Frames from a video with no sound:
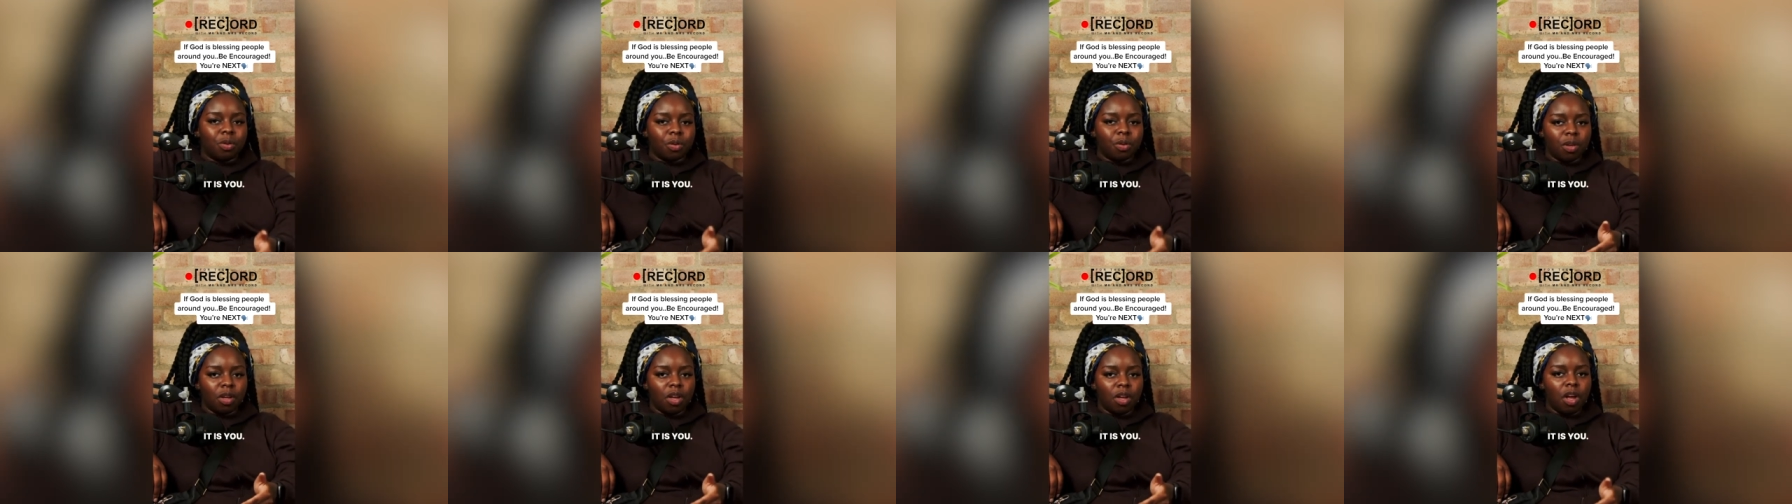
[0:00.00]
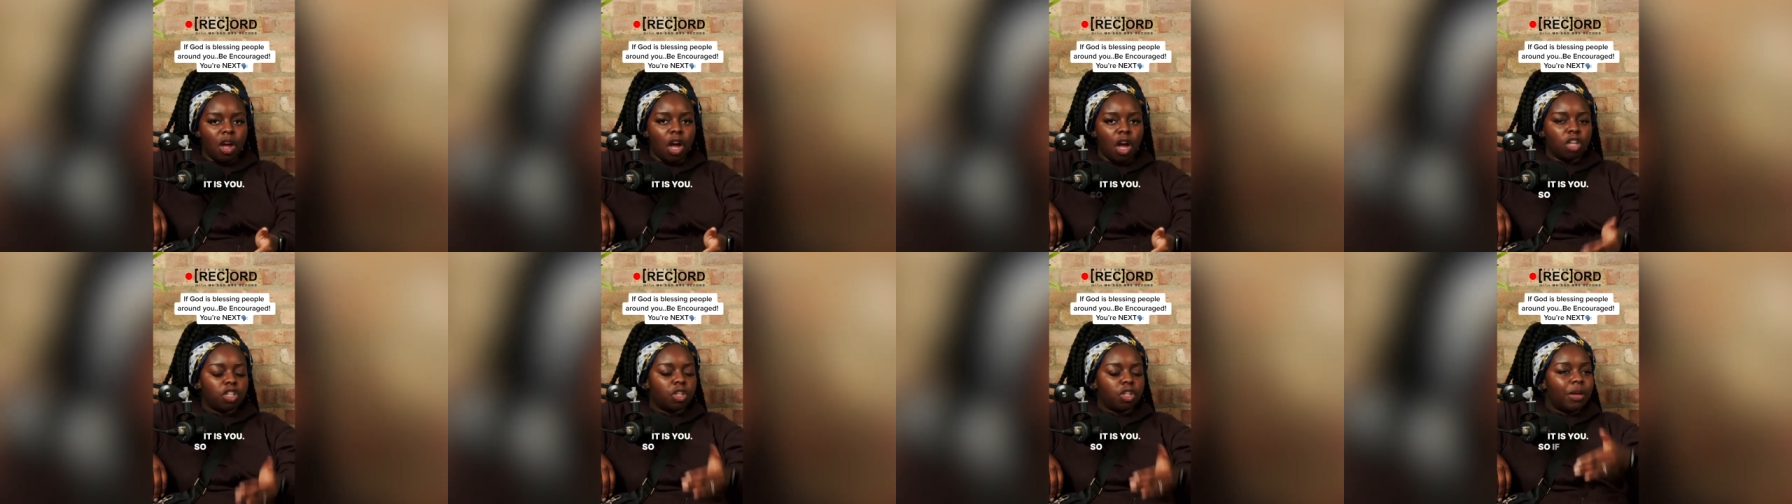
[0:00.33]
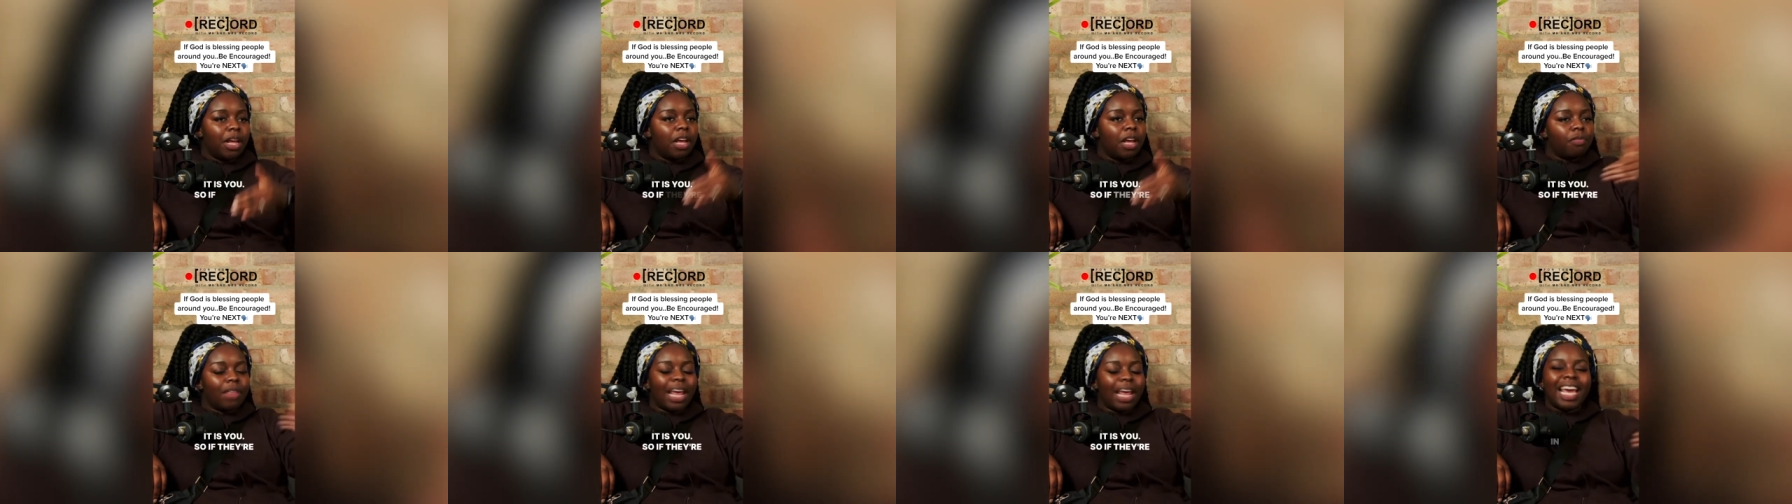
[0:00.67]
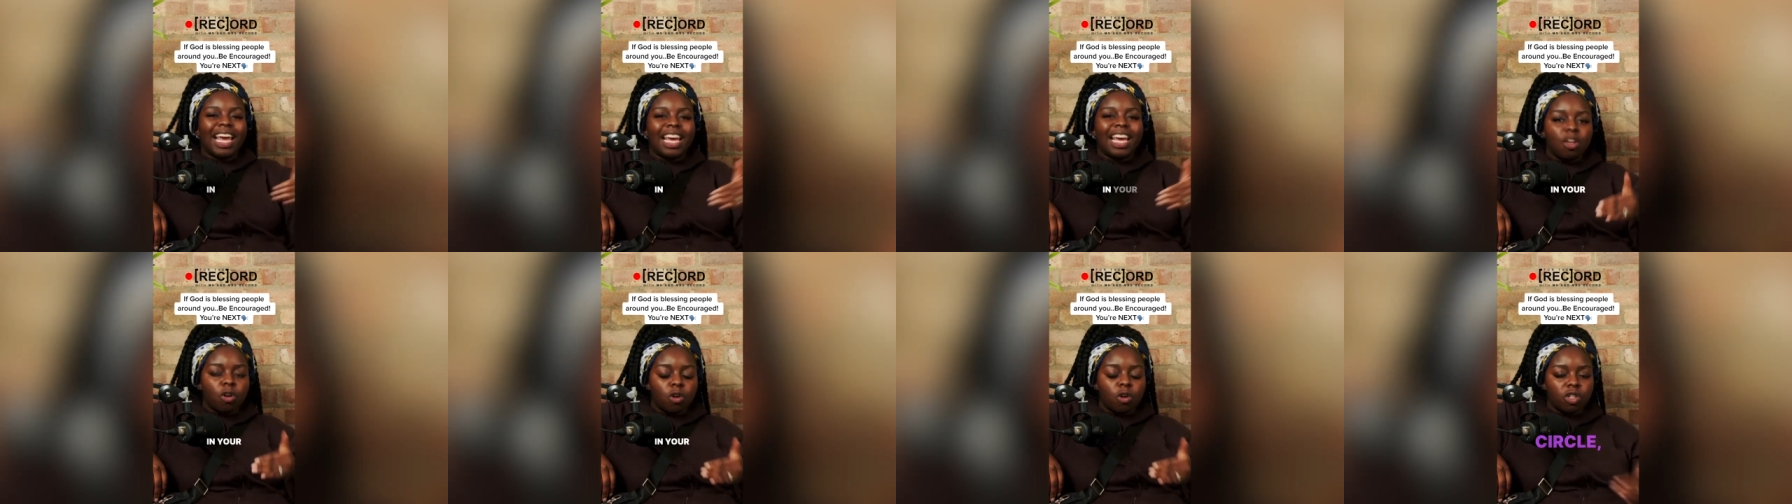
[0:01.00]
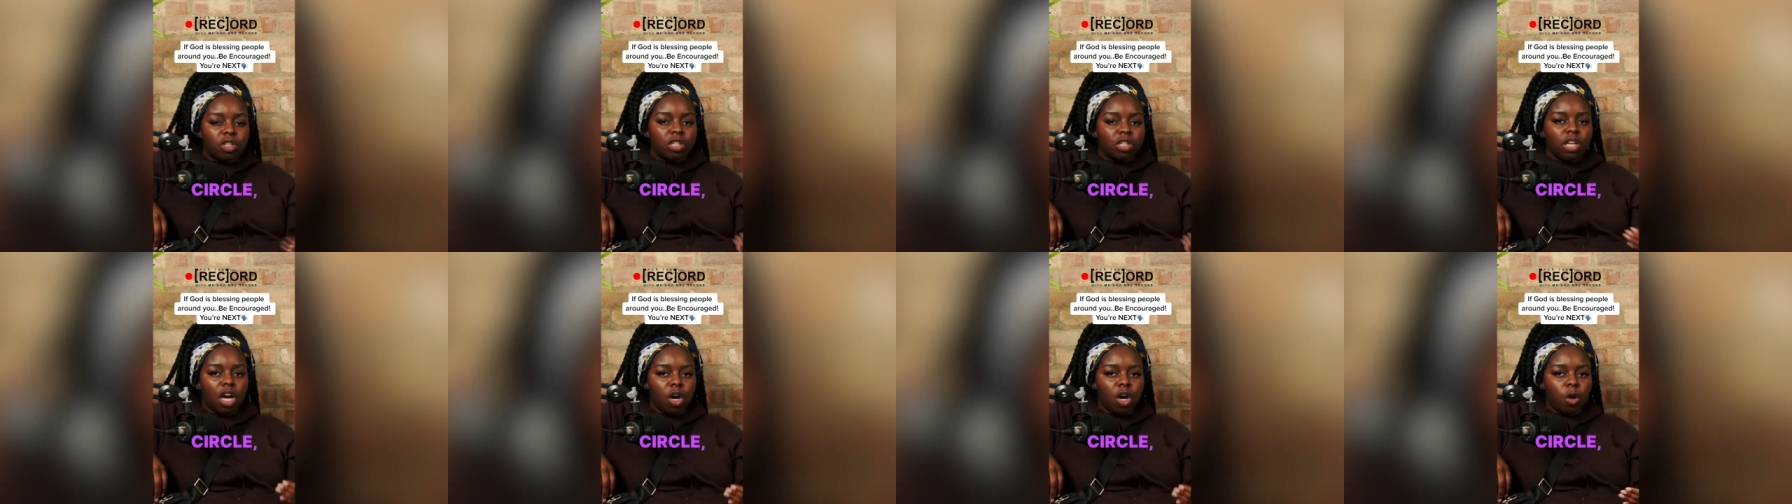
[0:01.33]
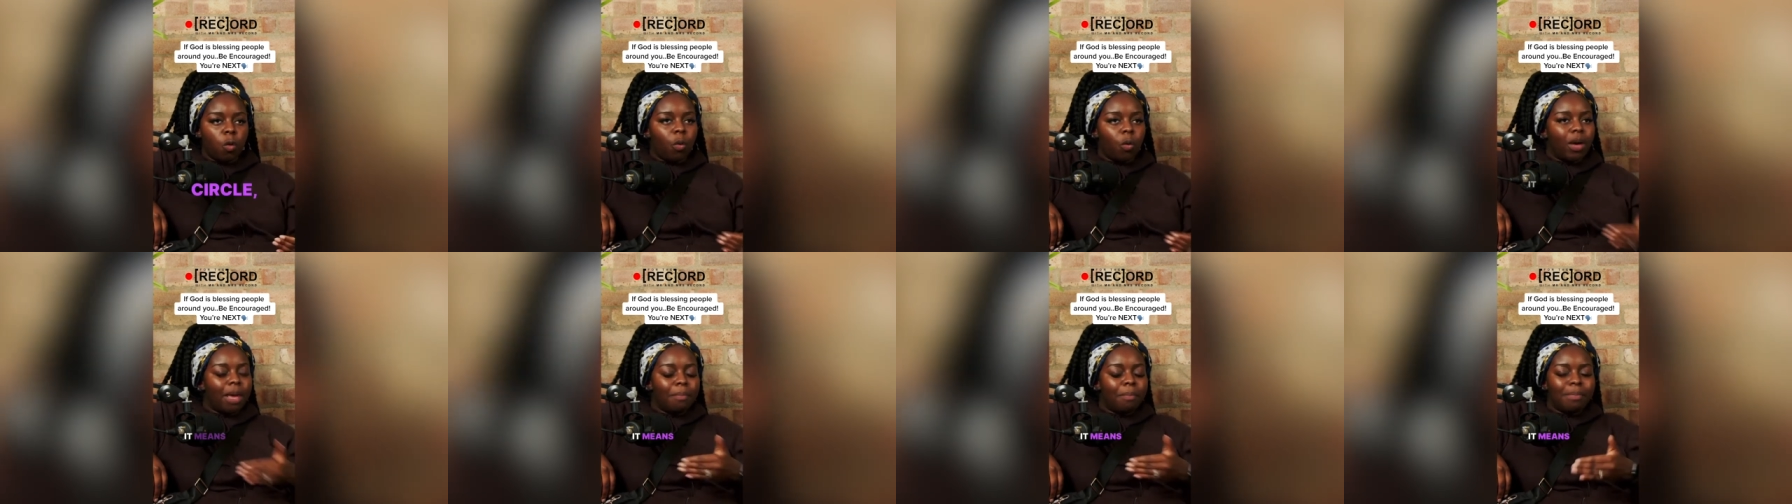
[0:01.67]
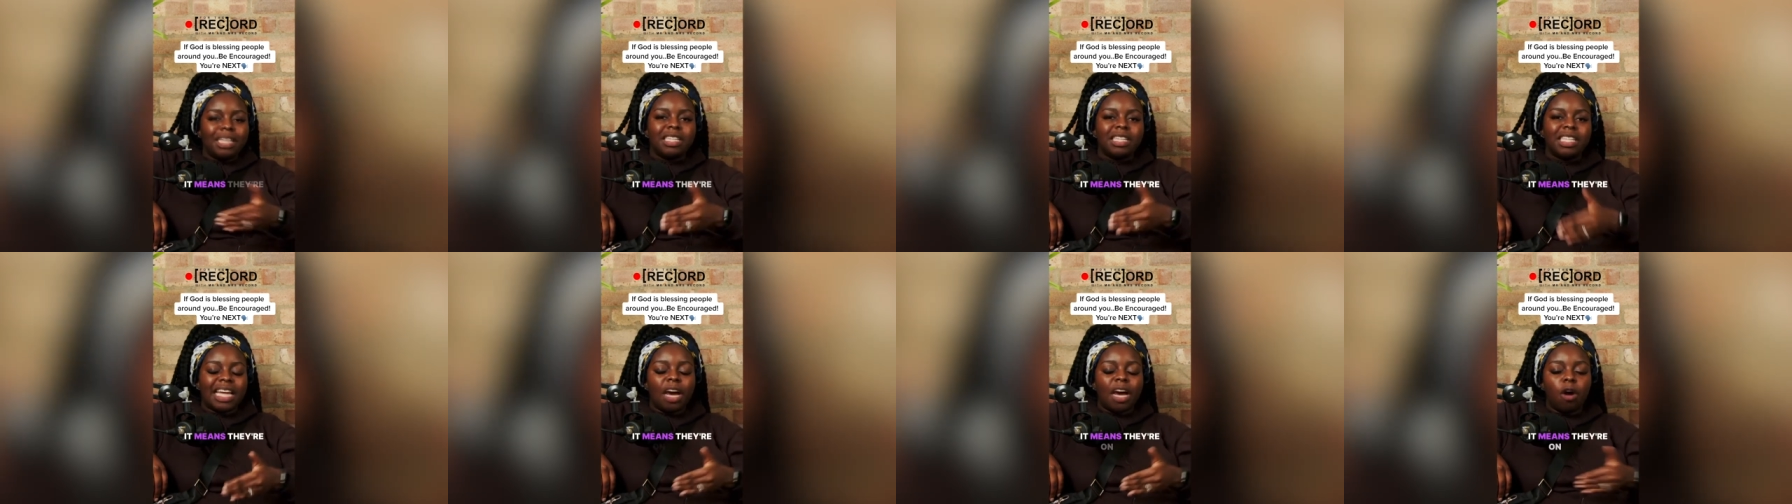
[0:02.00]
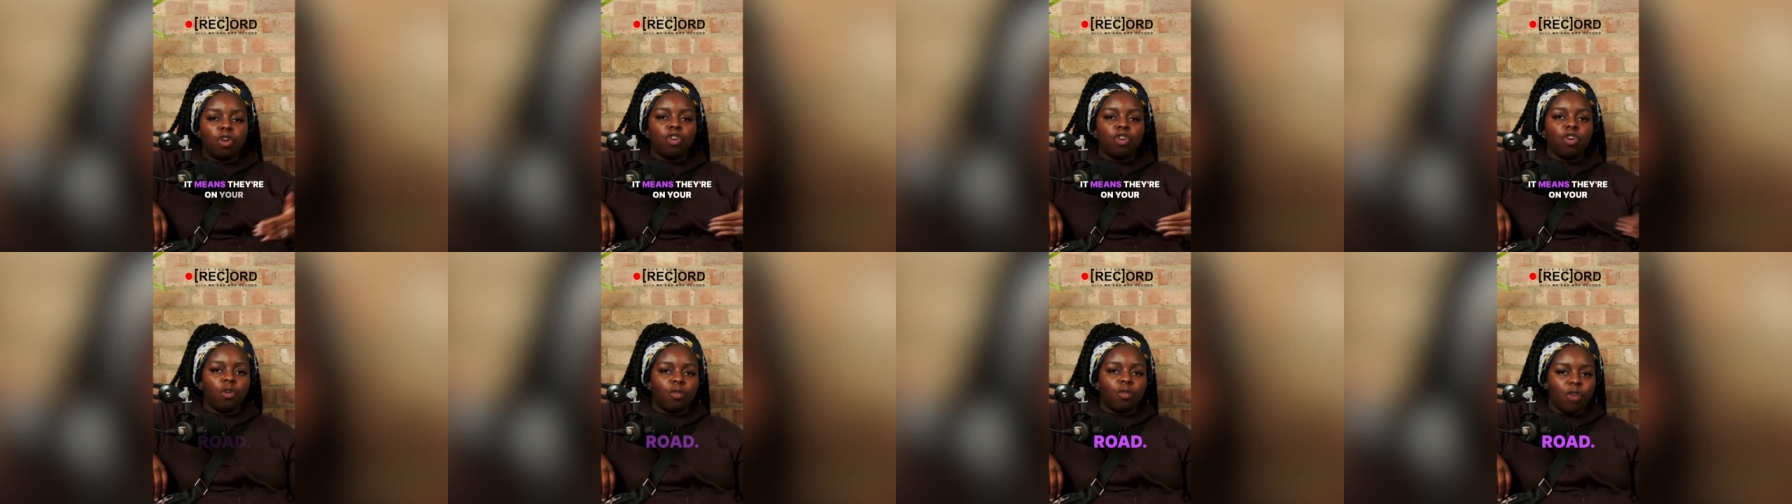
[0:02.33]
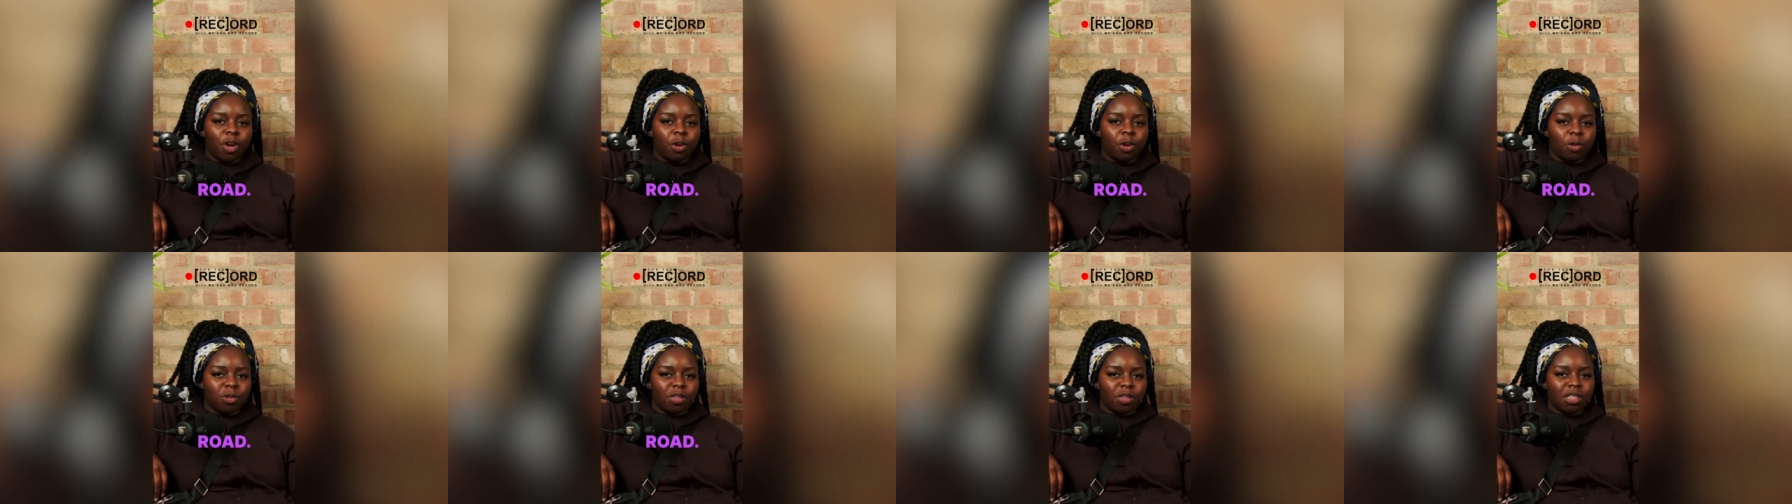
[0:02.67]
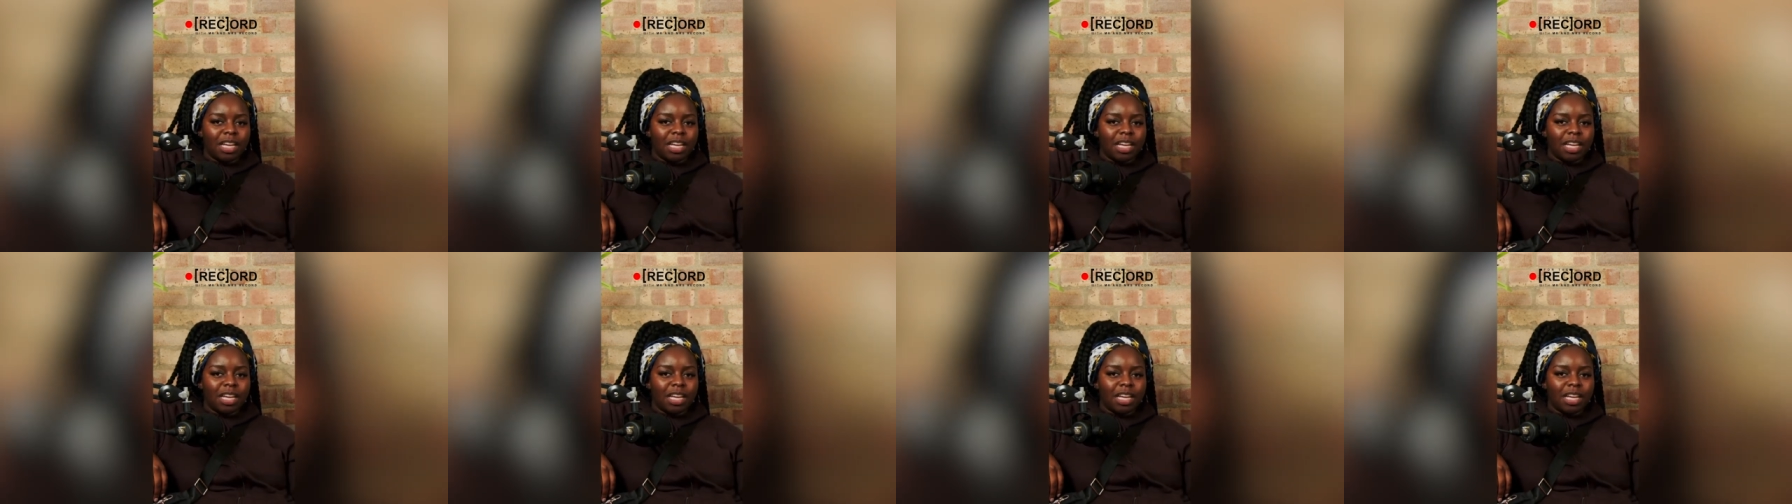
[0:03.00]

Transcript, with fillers: Mm. So if they're in your circle, it means they're on your road.